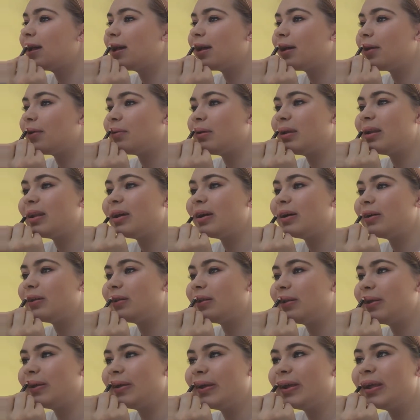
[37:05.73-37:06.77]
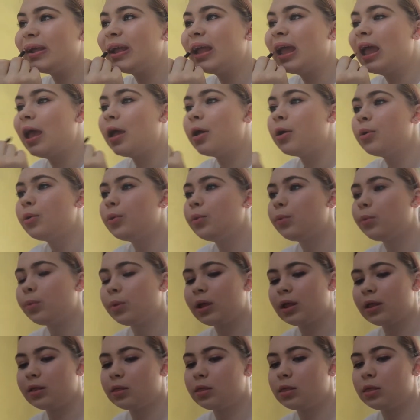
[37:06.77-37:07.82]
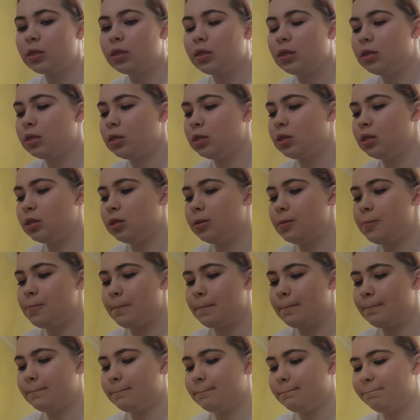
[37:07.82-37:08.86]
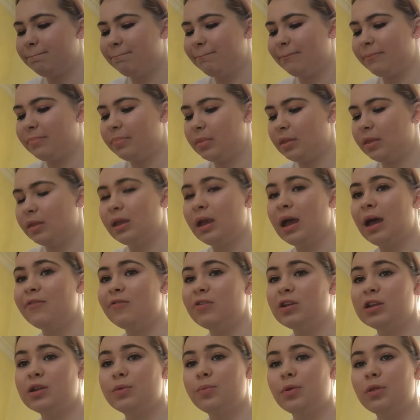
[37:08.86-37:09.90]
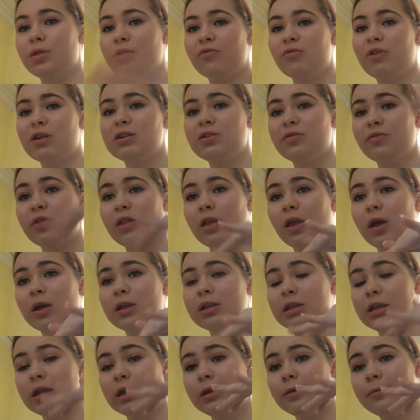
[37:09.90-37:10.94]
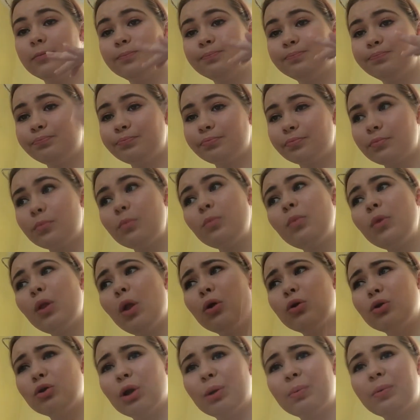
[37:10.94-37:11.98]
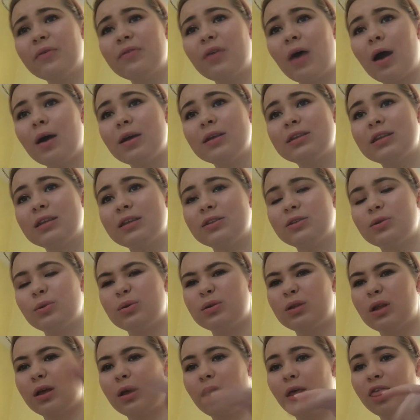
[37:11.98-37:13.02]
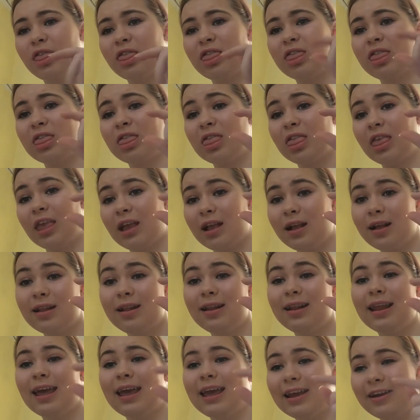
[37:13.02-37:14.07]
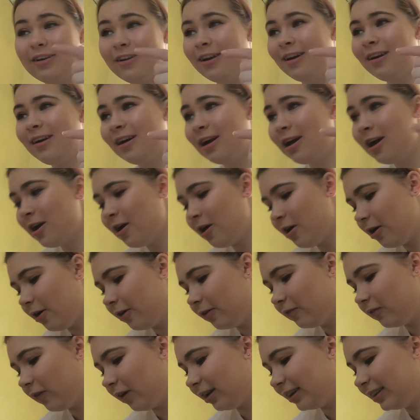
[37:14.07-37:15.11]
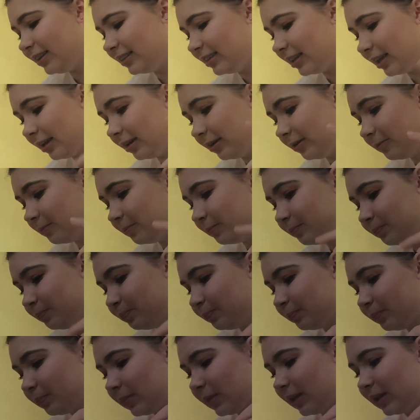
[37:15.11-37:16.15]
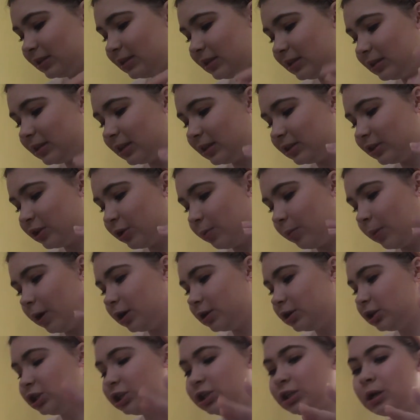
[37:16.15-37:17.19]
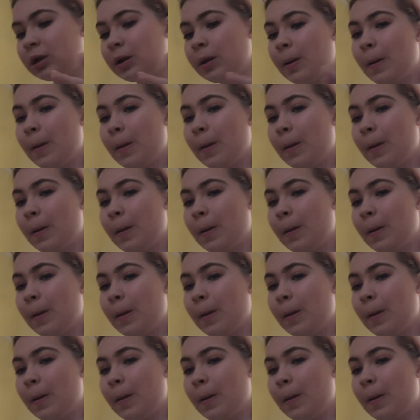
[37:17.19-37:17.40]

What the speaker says: I went on with having to put the rest of the icing on top of that icing, so it's like a thick layer of icing since there's so much.